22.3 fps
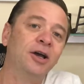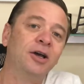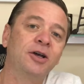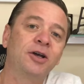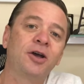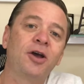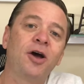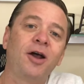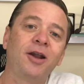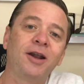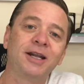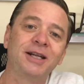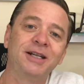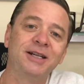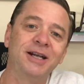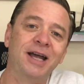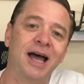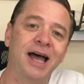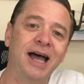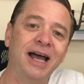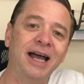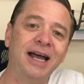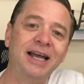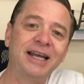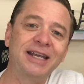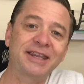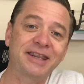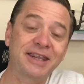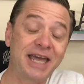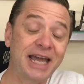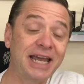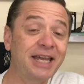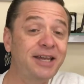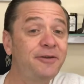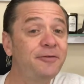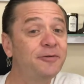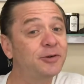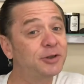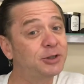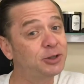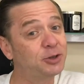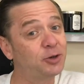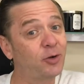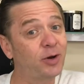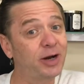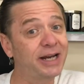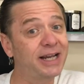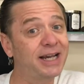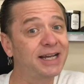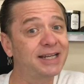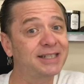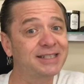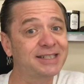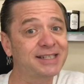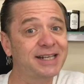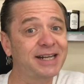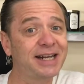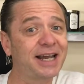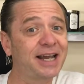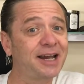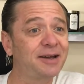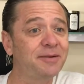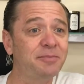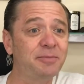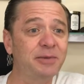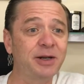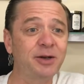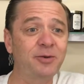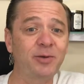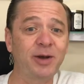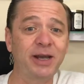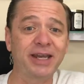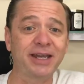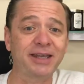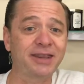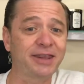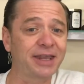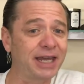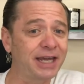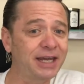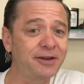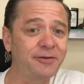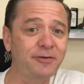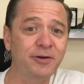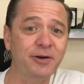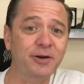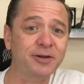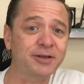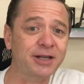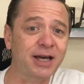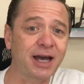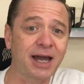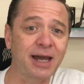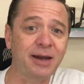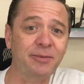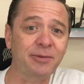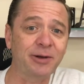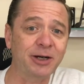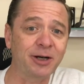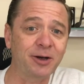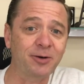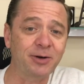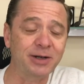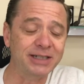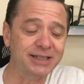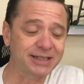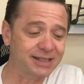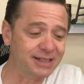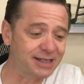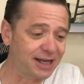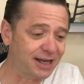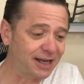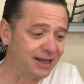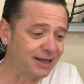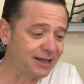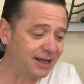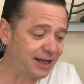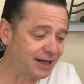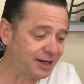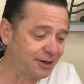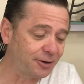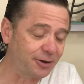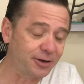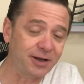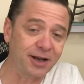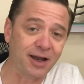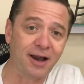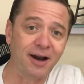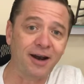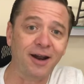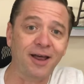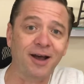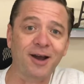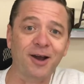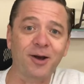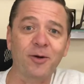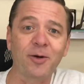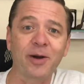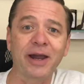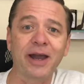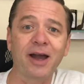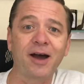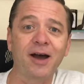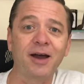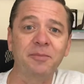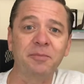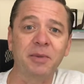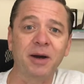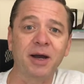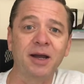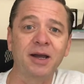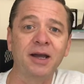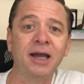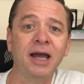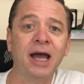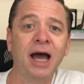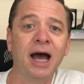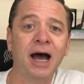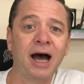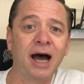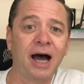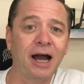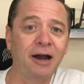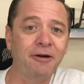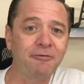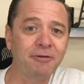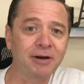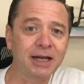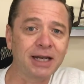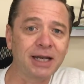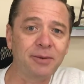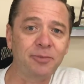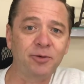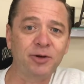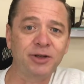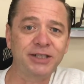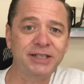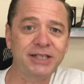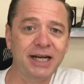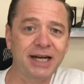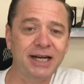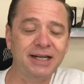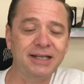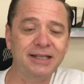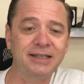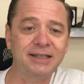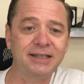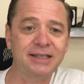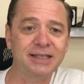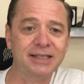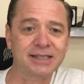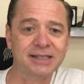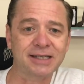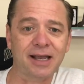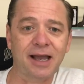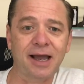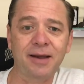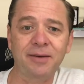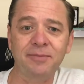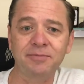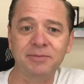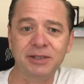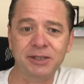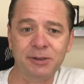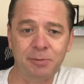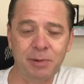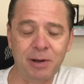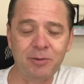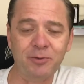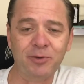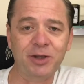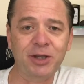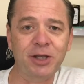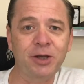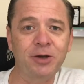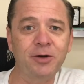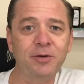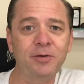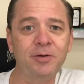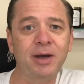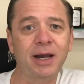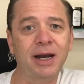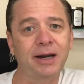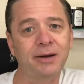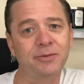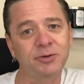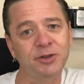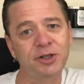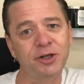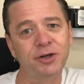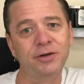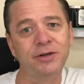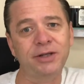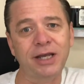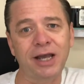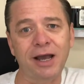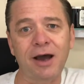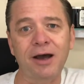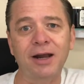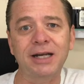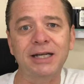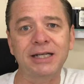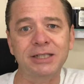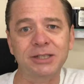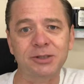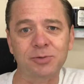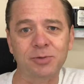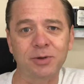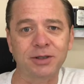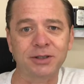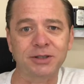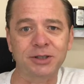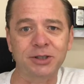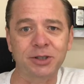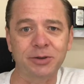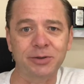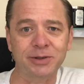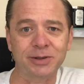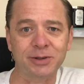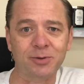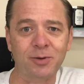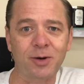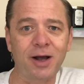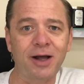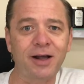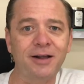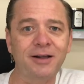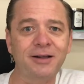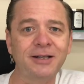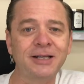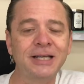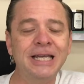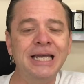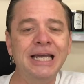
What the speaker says: Colin, thank you for joining us today on Midweek. Thank you for your time. I know you got a lot going on, but I really appreciated this time spent with you, and I'm sure the audience will too as well.